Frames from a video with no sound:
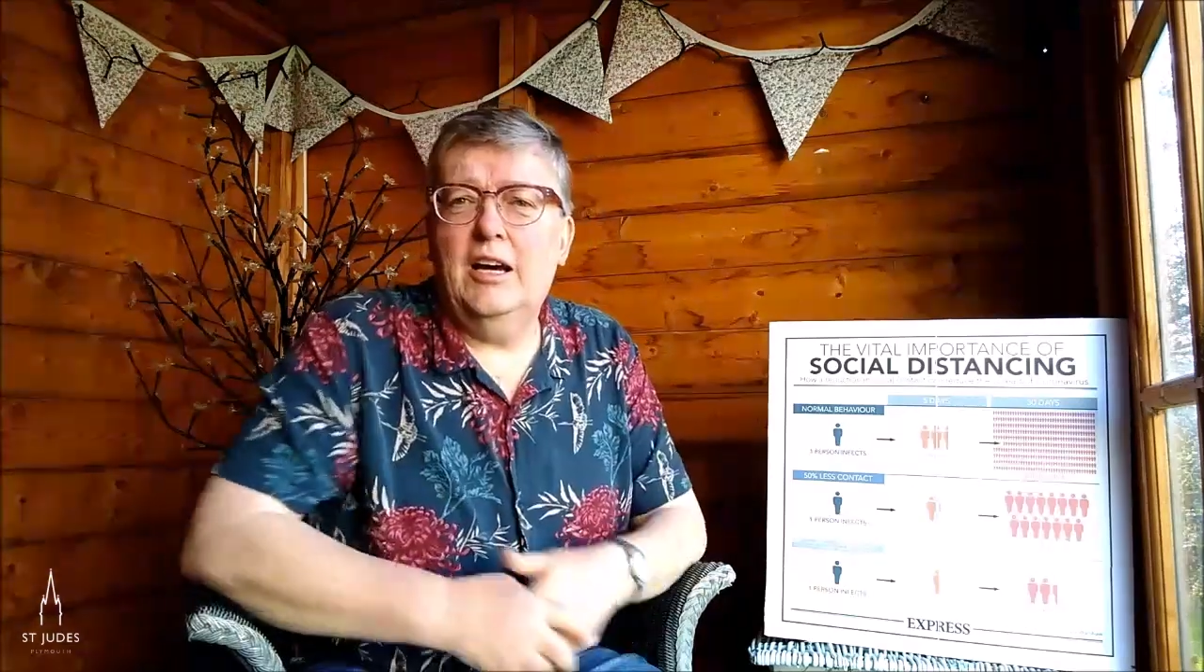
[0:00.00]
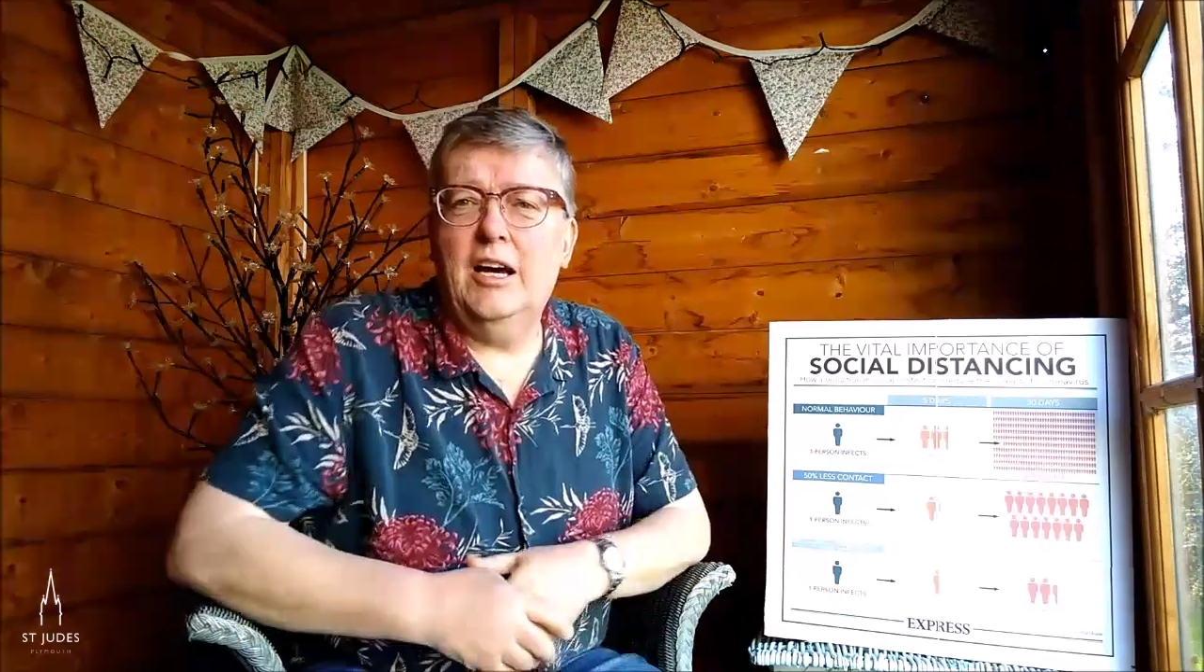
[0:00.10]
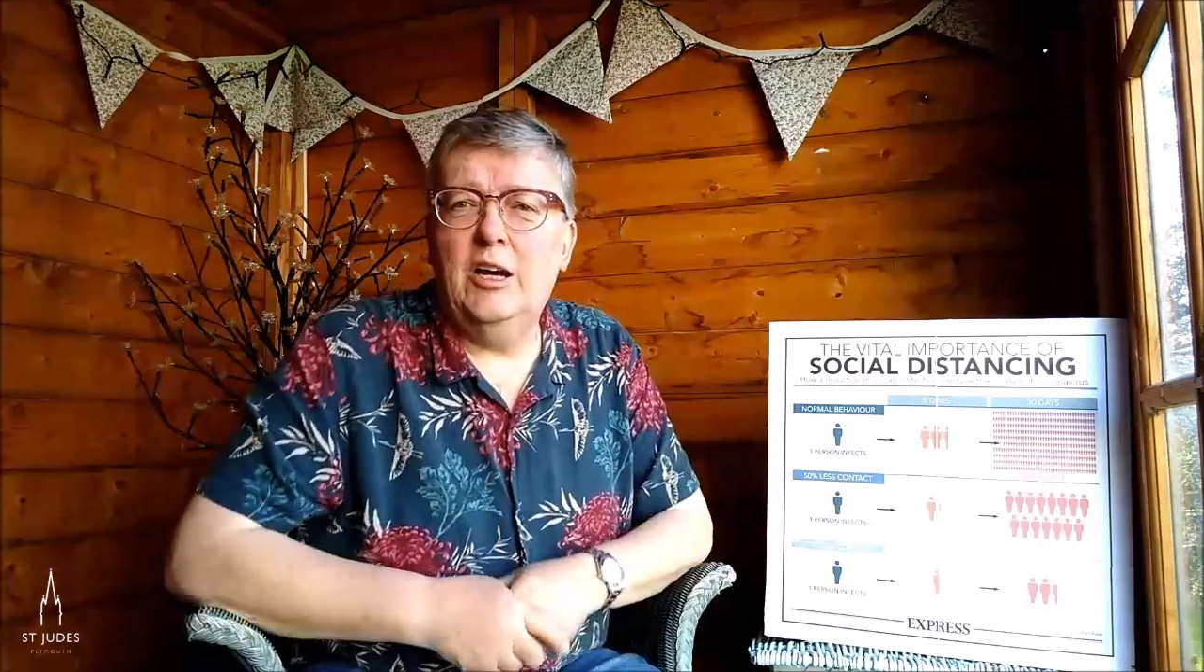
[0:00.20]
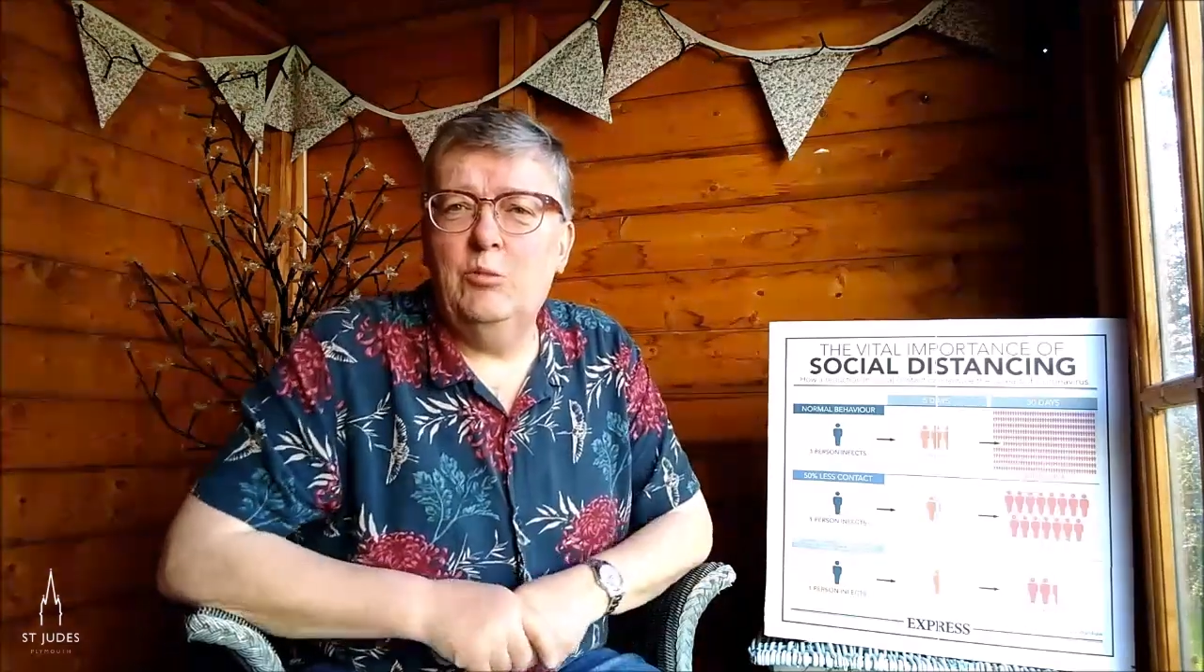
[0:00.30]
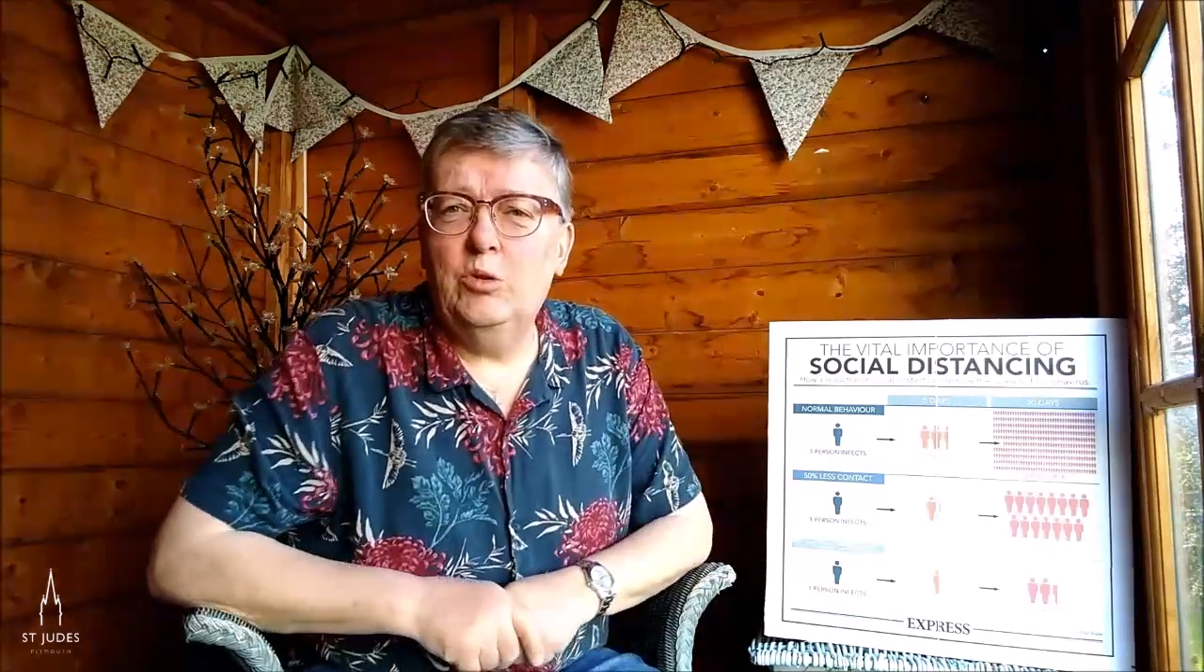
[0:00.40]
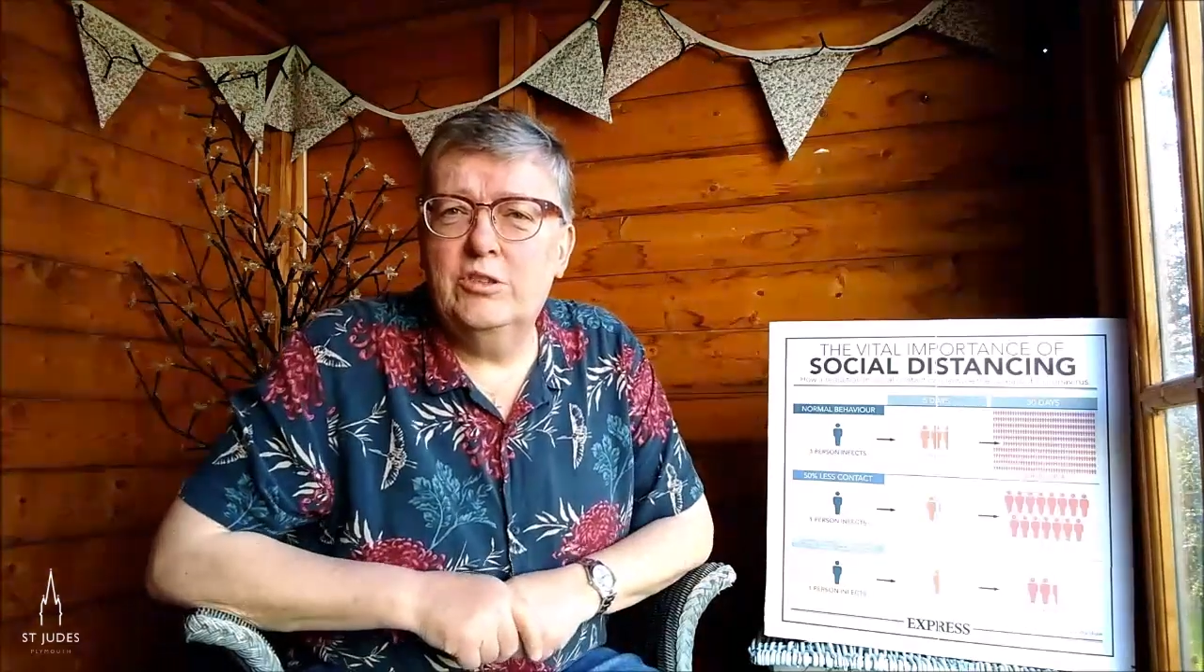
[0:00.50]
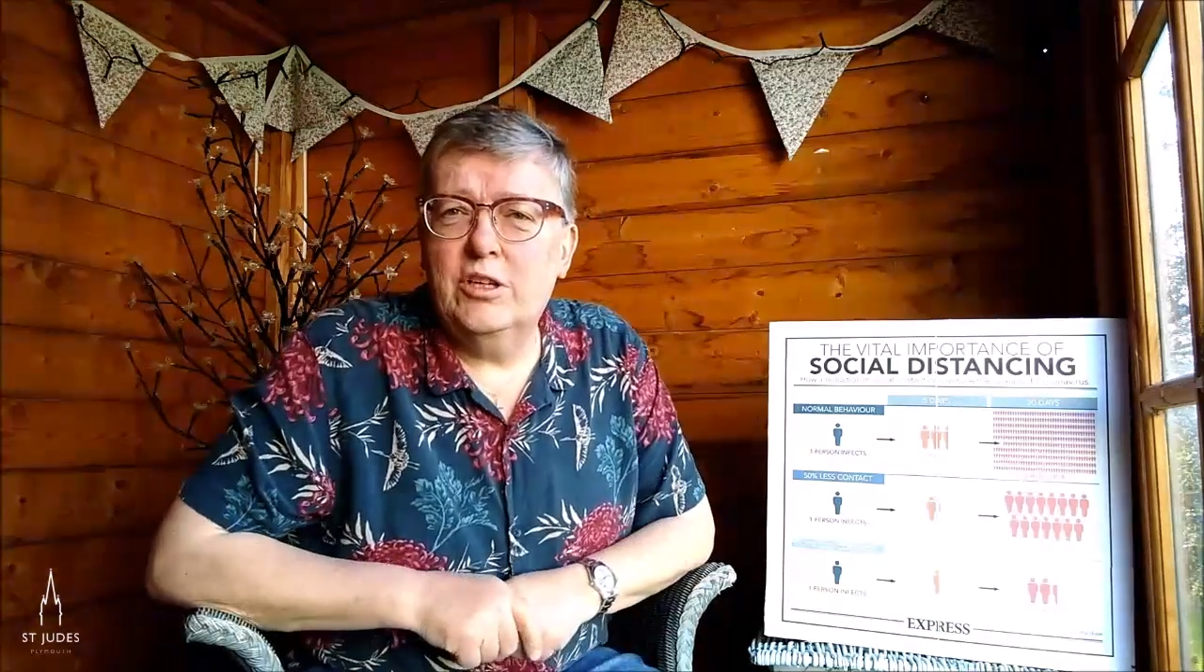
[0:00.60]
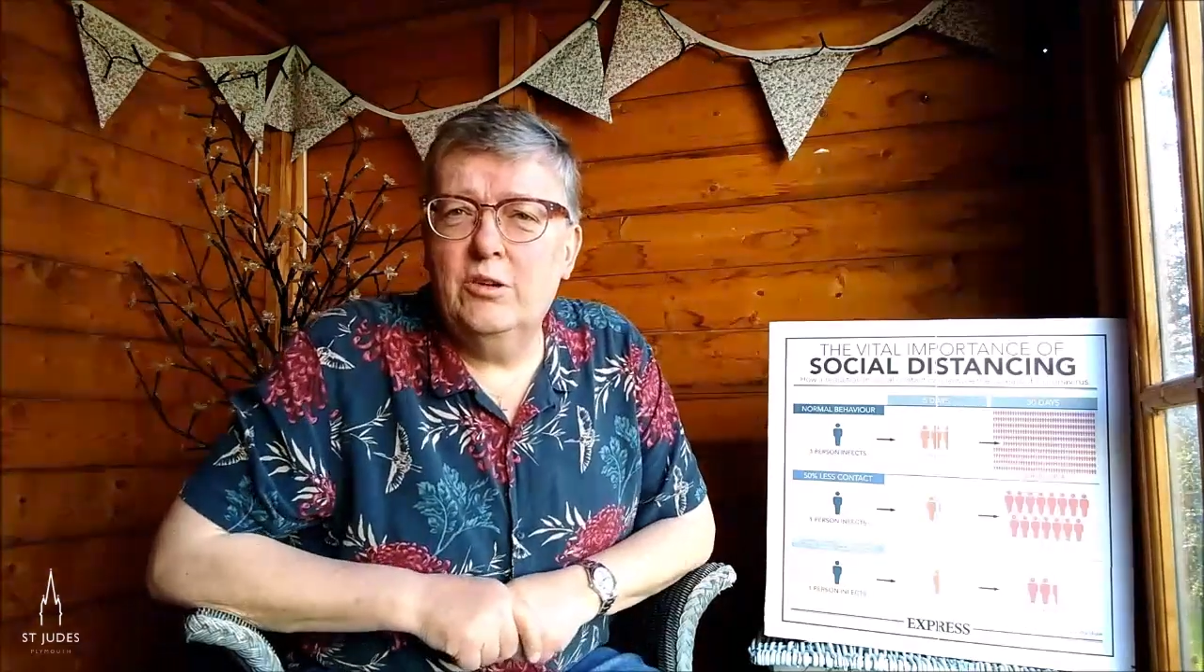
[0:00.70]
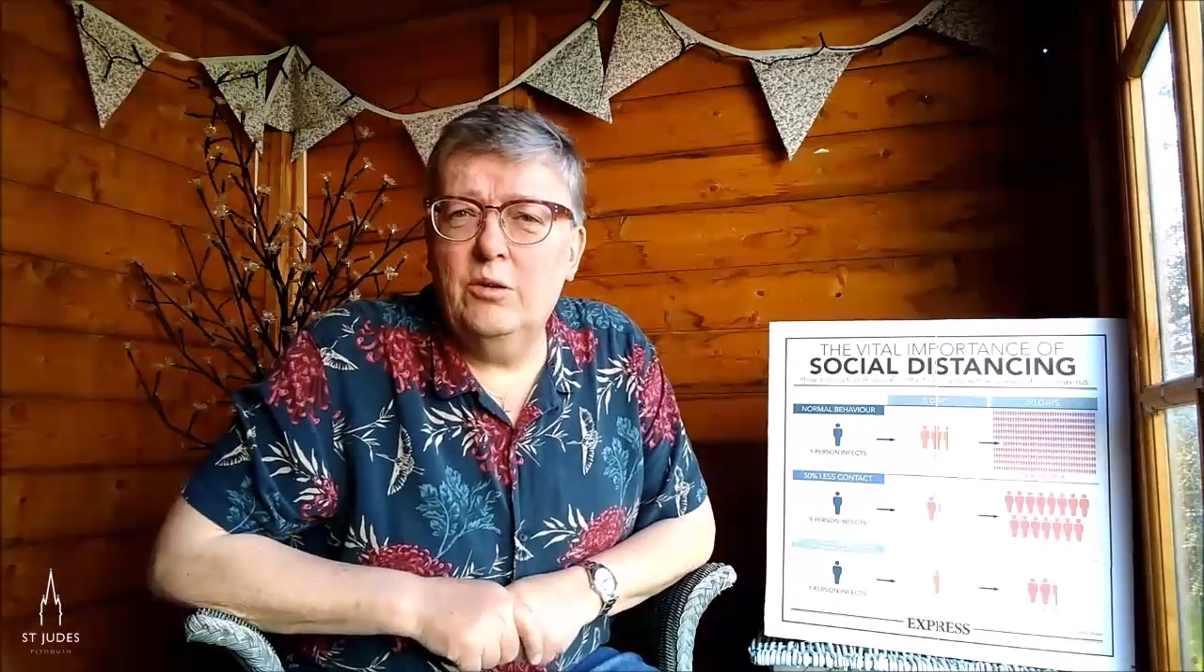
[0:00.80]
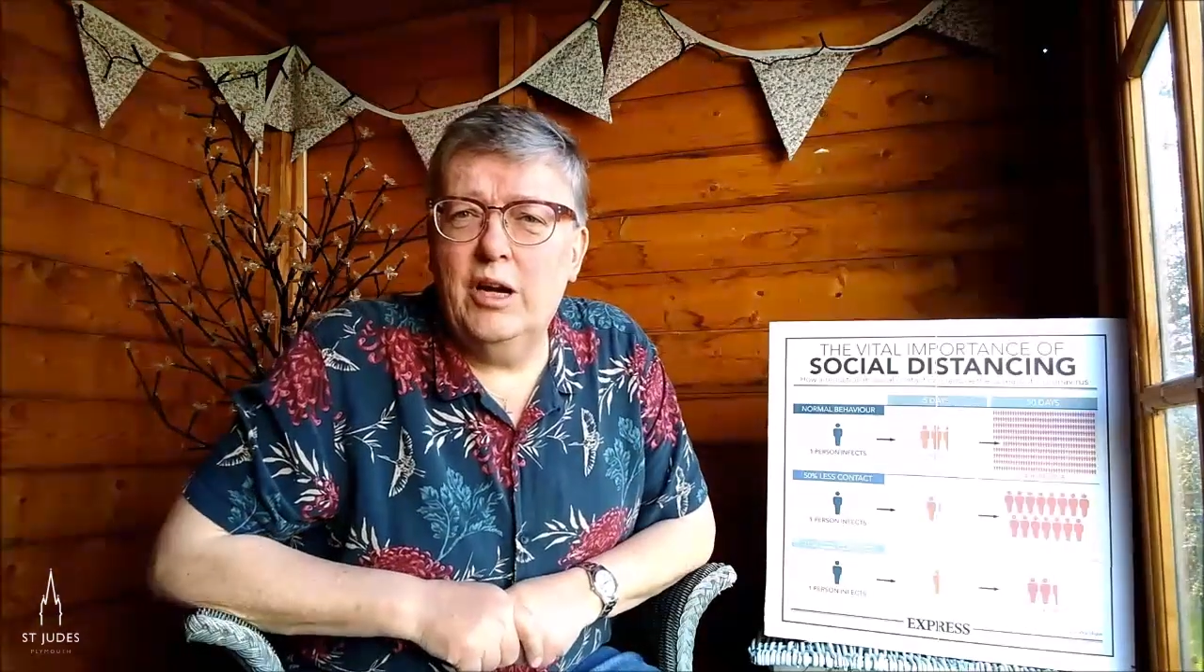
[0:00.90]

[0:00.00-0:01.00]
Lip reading: I'm also